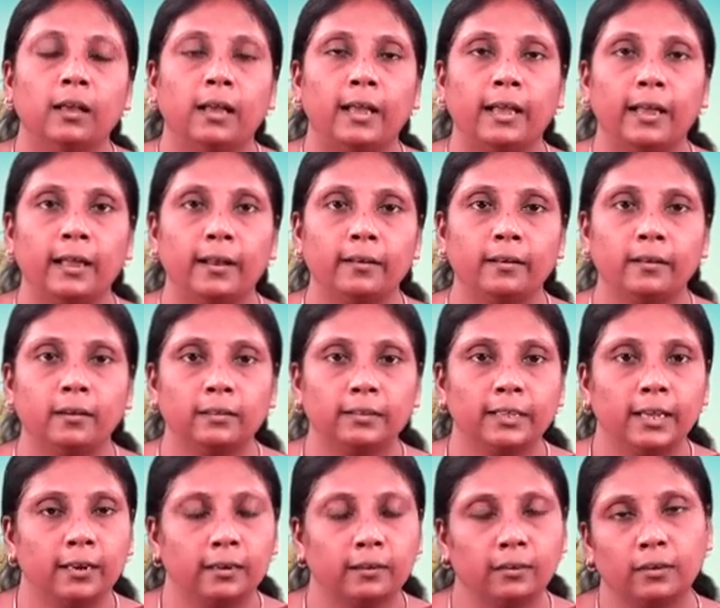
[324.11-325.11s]
and uh,
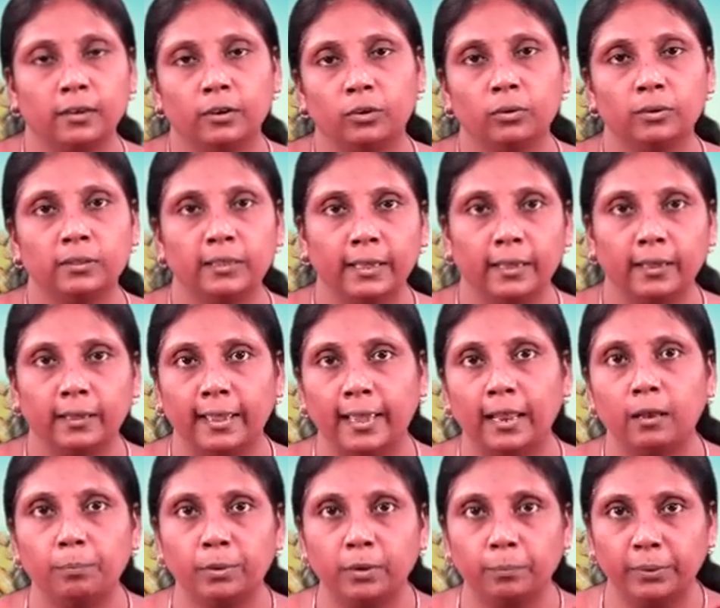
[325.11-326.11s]
they are, you know, they
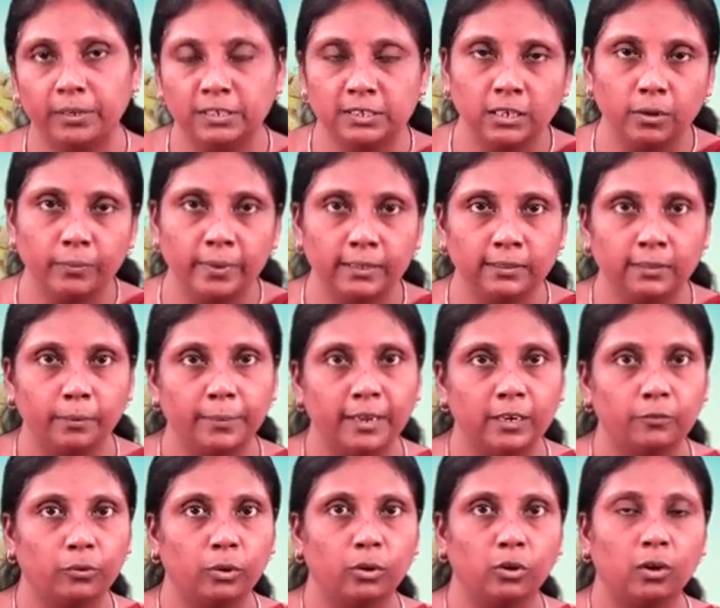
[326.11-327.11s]
help in preserving the
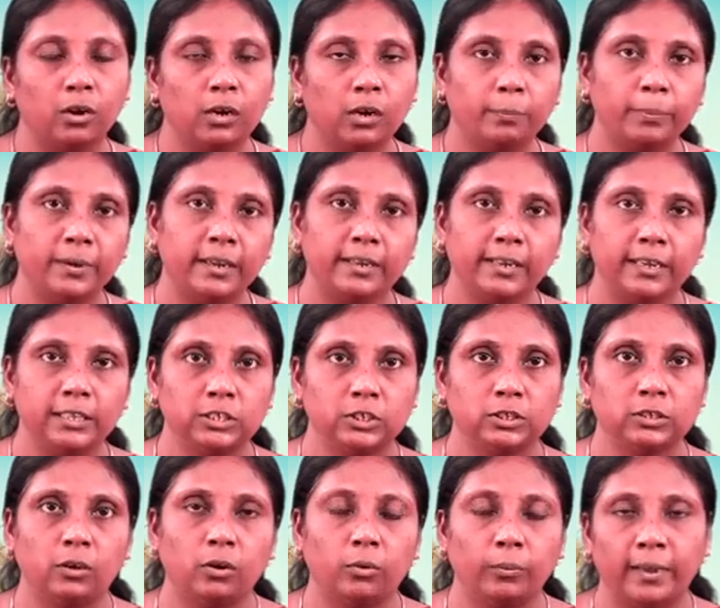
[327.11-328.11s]
meat for longer
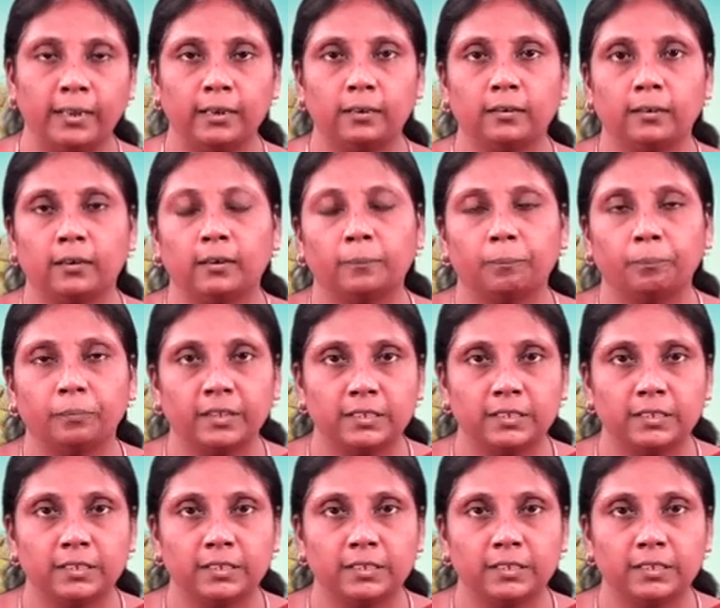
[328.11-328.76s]
periods uh, when um,